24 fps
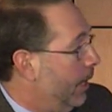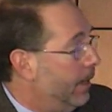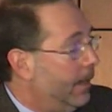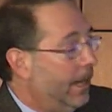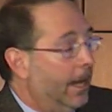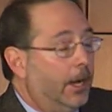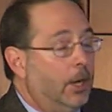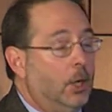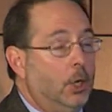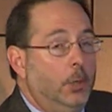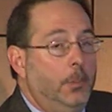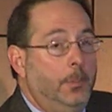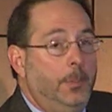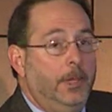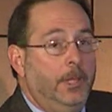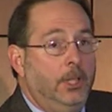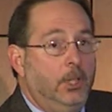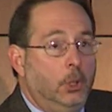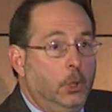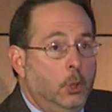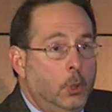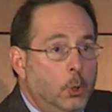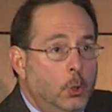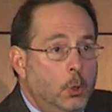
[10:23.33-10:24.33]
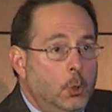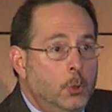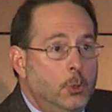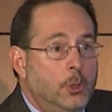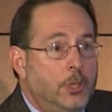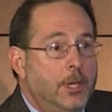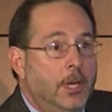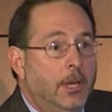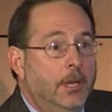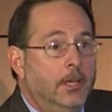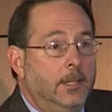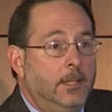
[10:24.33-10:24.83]
that could be
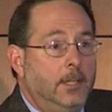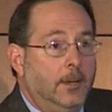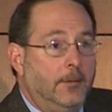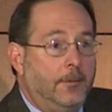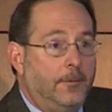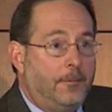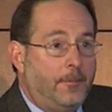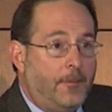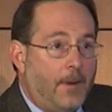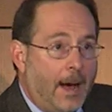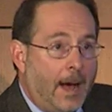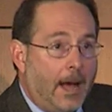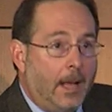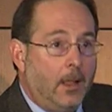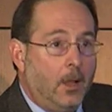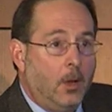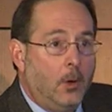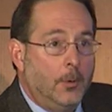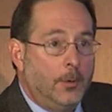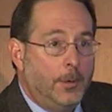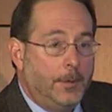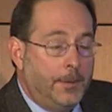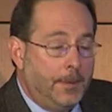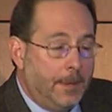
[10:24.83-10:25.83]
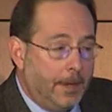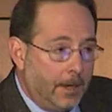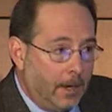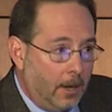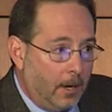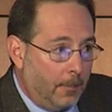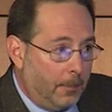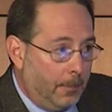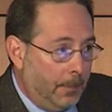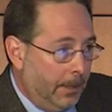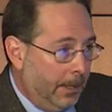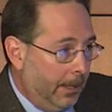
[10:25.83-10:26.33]
used to follow
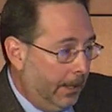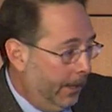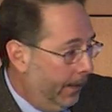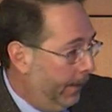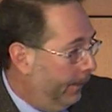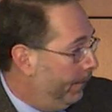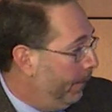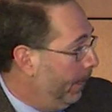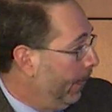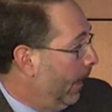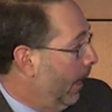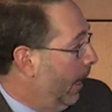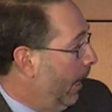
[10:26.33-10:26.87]
therapy